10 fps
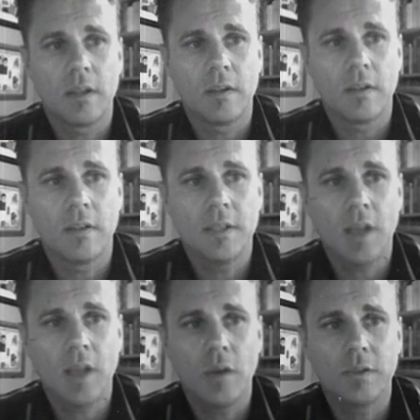this
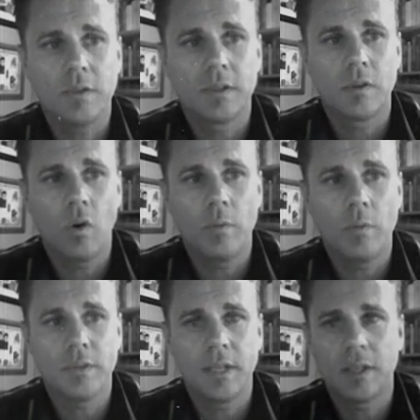host or
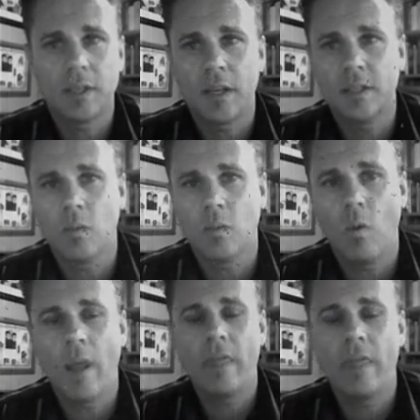presenter is the
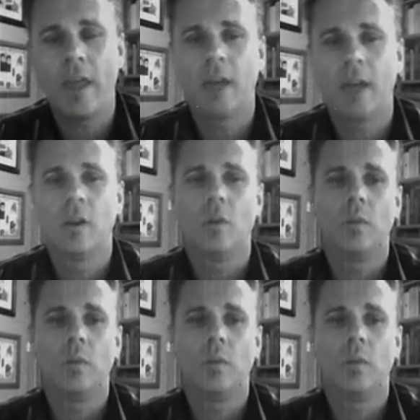one that will